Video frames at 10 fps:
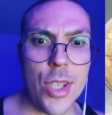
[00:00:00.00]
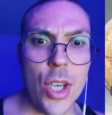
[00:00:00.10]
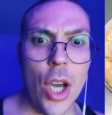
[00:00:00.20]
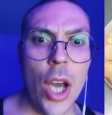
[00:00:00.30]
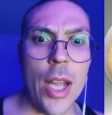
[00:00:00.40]

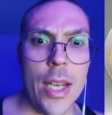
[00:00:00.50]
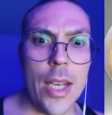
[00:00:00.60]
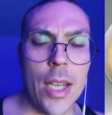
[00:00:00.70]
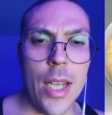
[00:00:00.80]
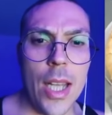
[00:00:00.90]
Good.
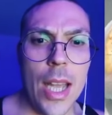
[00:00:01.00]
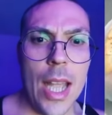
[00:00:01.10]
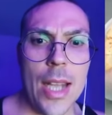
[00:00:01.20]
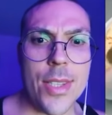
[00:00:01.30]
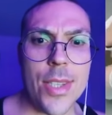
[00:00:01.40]

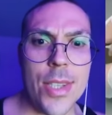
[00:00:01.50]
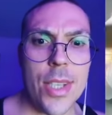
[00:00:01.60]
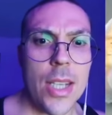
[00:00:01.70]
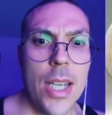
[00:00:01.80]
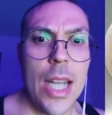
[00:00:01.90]

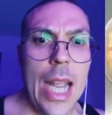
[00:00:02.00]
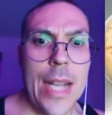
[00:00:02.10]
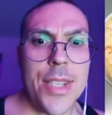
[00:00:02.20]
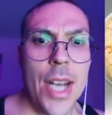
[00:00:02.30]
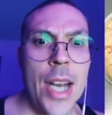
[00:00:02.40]
It's
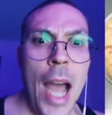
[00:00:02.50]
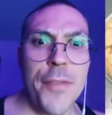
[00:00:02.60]
it's enough